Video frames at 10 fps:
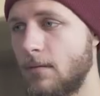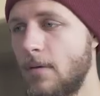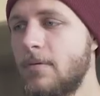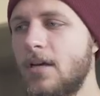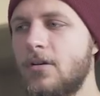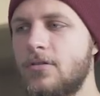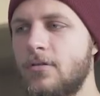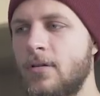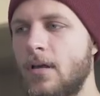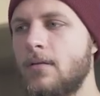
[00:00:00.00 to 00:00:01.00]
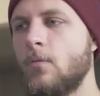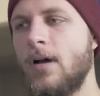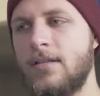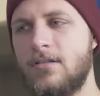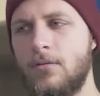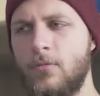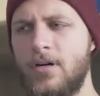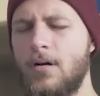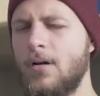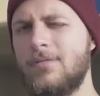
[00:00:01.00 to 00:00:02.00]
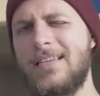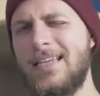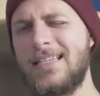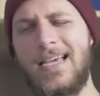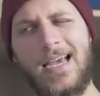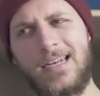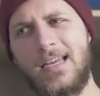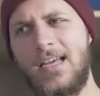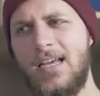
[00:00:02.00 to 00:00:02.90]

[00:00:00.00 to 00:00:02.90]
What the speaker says: Maybe I could do another one somewhere around day 10,